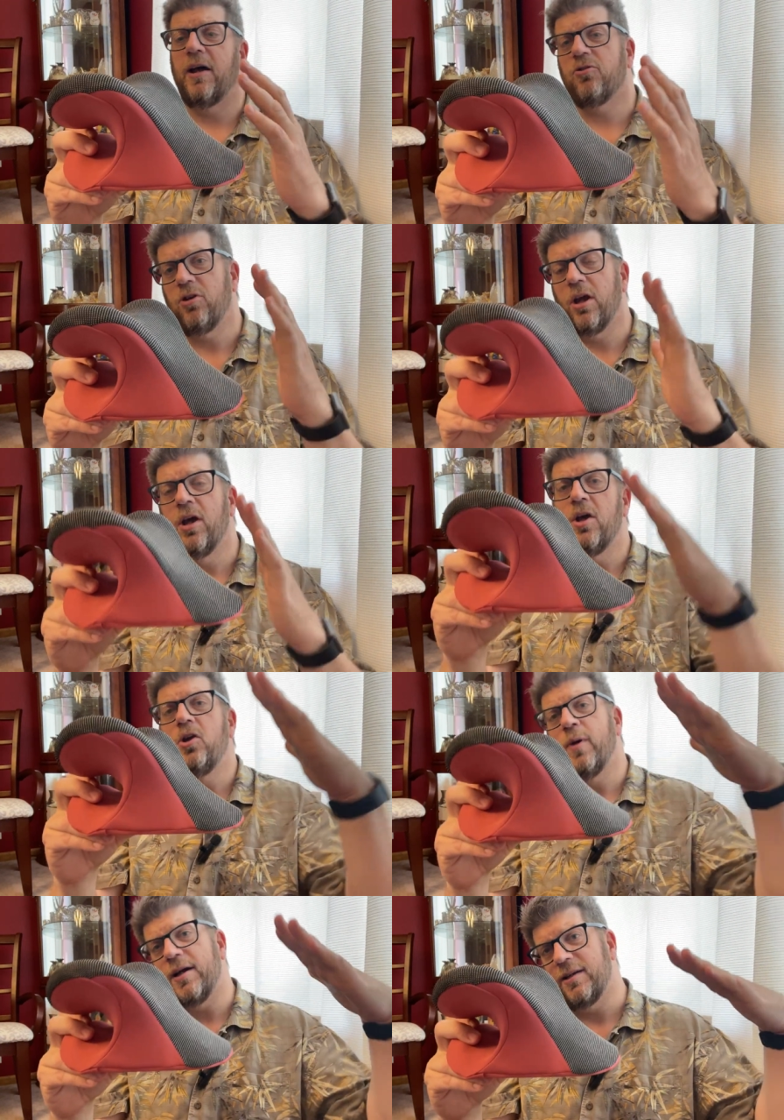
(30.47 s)
I'll show you,
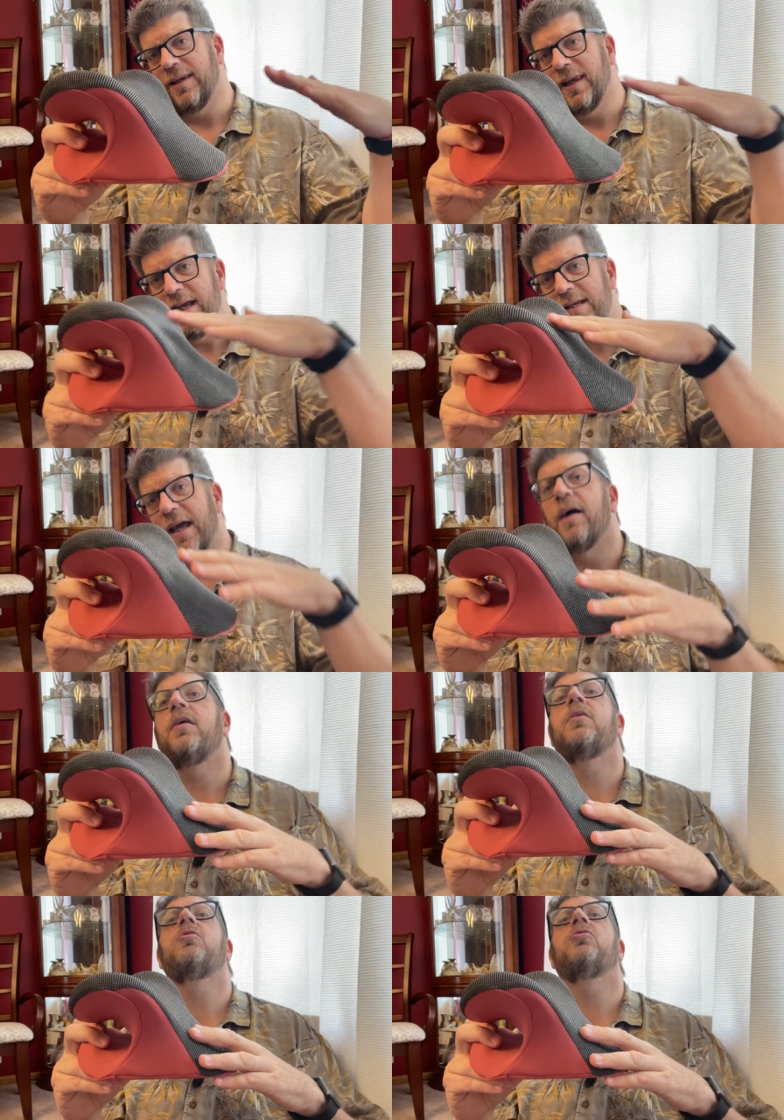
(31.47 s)
you actually lay down
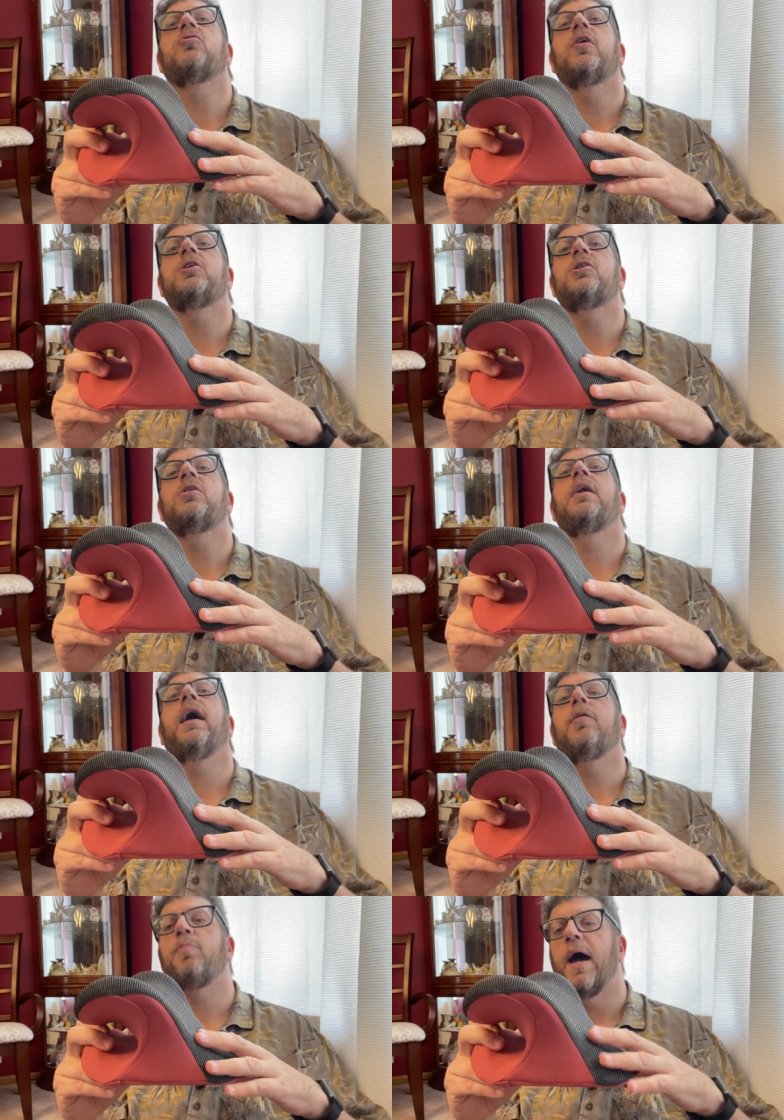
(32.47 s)
and you stretch your
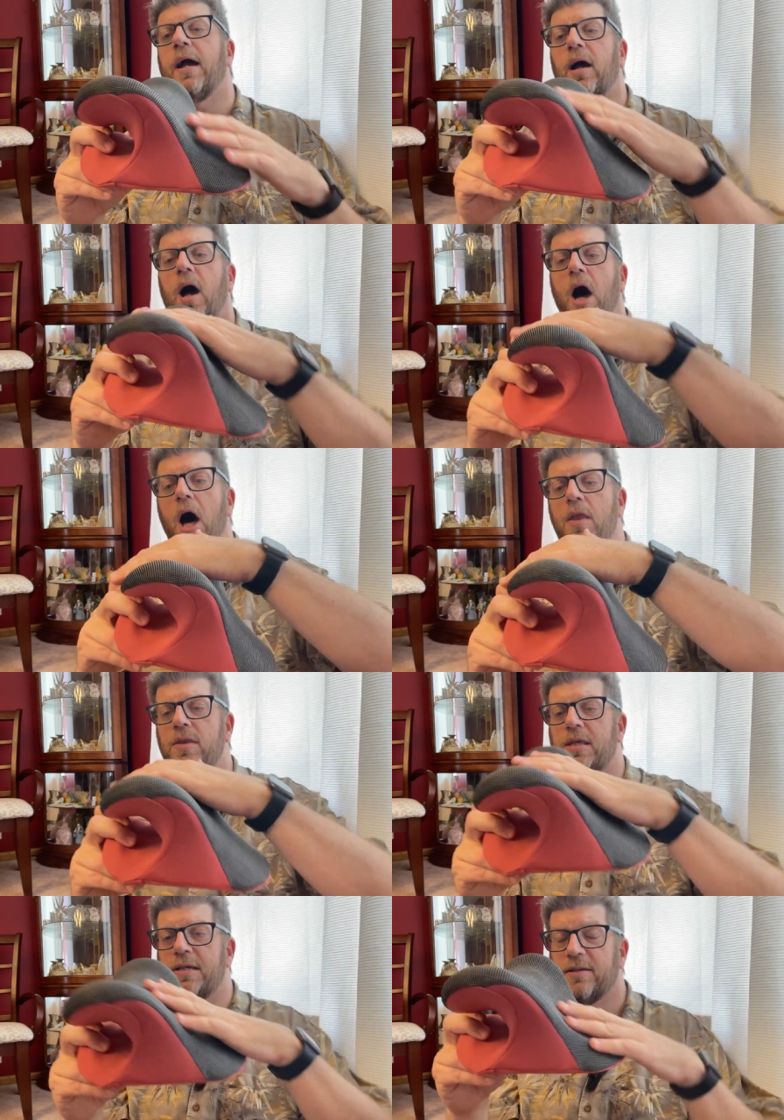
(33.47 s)
neck back on
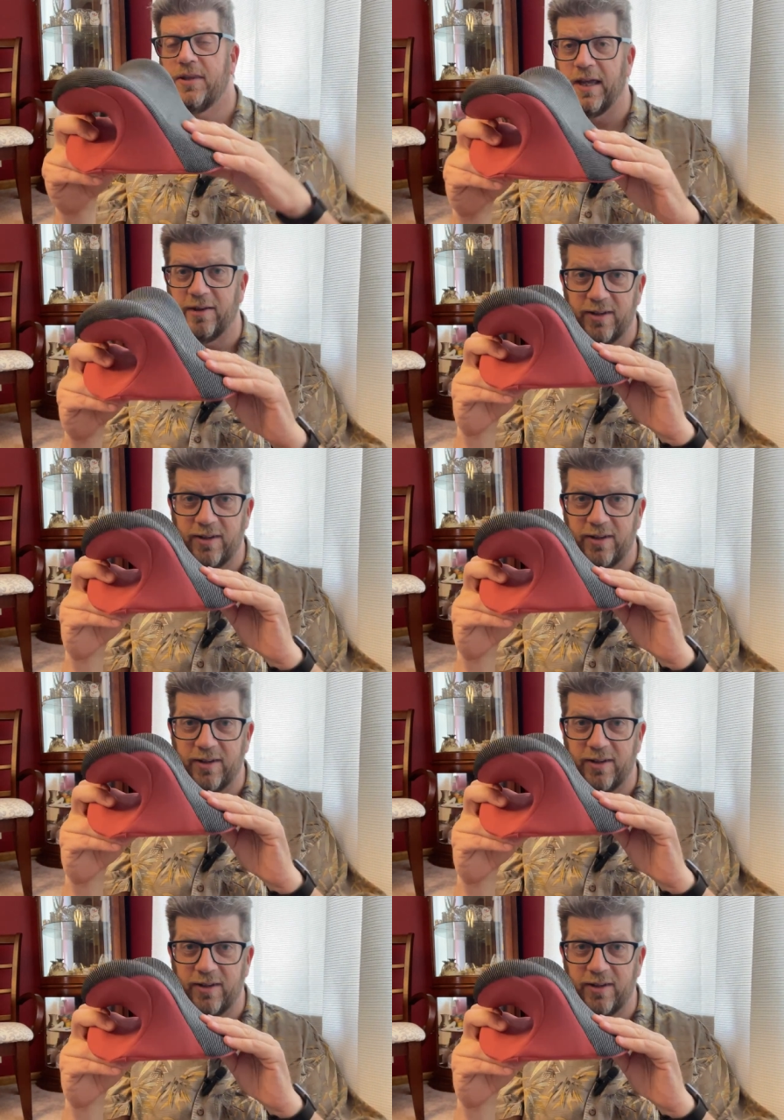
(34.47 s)
these things.